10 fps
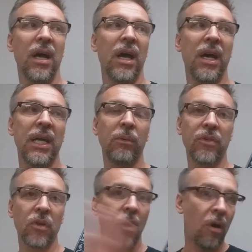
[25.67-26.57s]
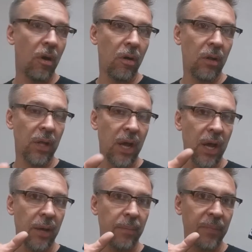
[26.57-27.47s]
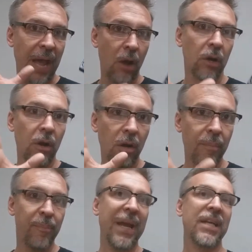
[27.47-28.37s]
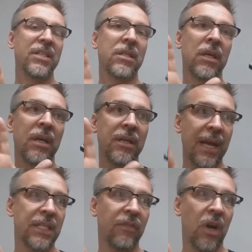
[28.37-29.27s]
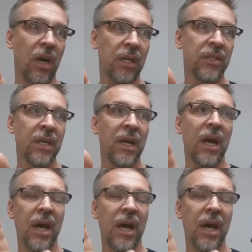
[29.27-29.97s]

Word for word: Uh, it was all um, alcohol-based decks of cards.